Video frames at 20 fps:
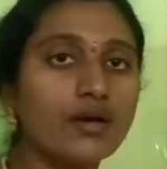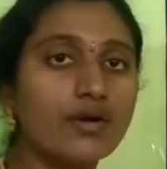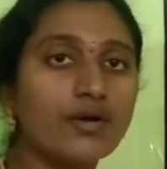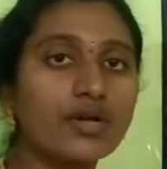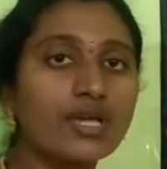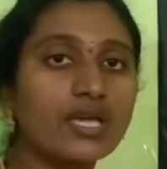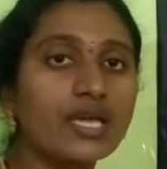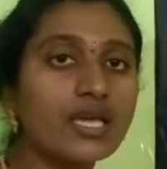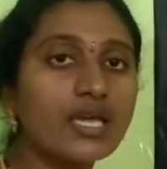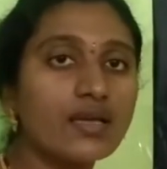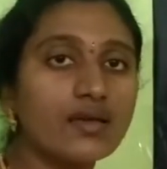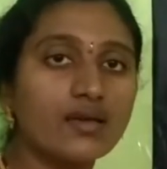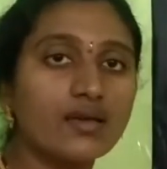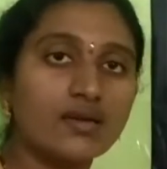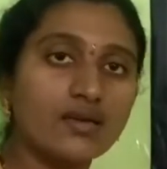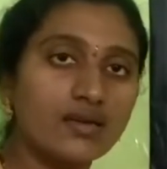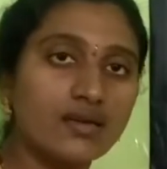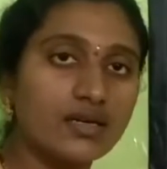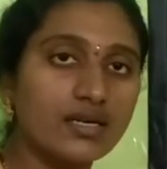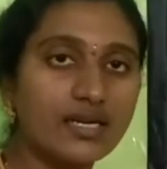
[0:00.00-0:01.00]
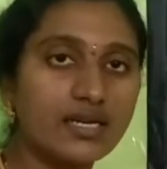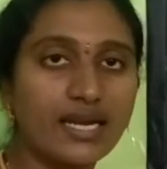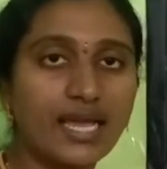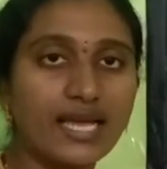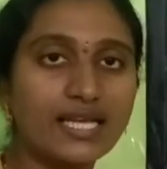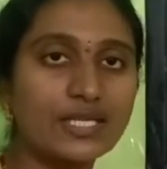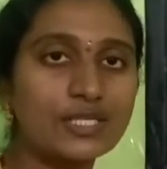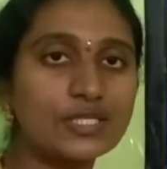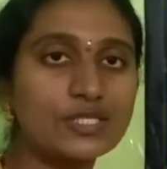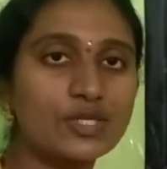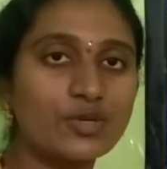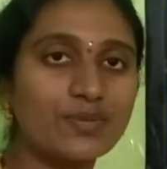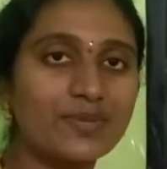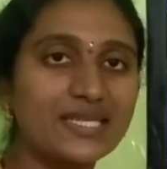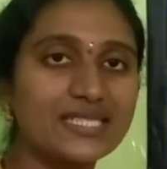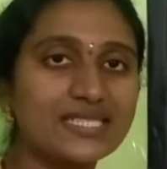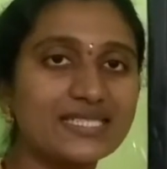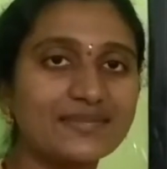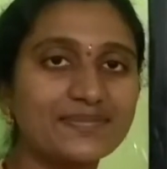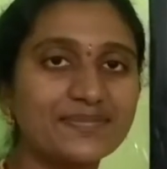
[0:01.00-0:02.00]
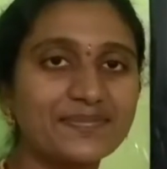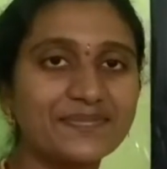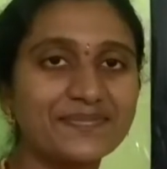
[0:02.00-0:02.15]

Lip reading: Okay. Thank you so much.